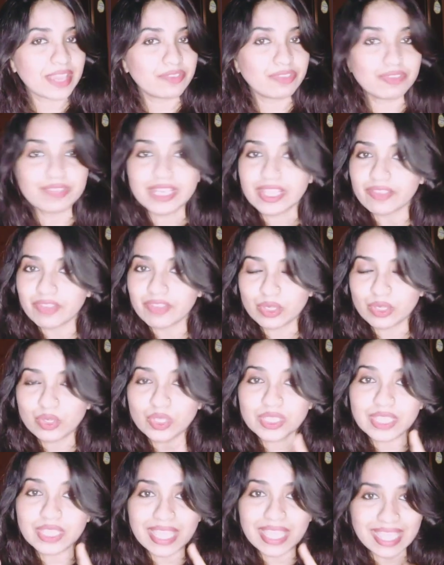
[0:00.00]
We will never use
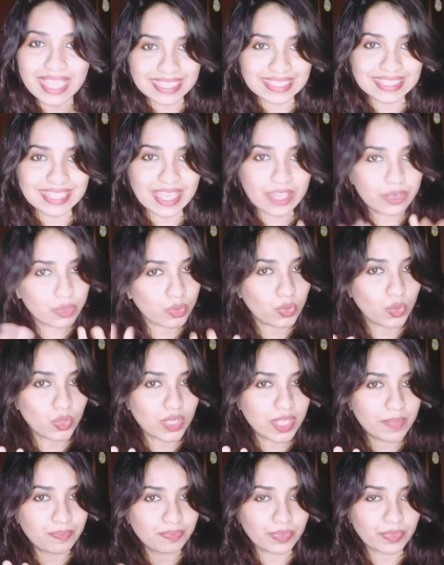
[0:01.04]
estar. Okay.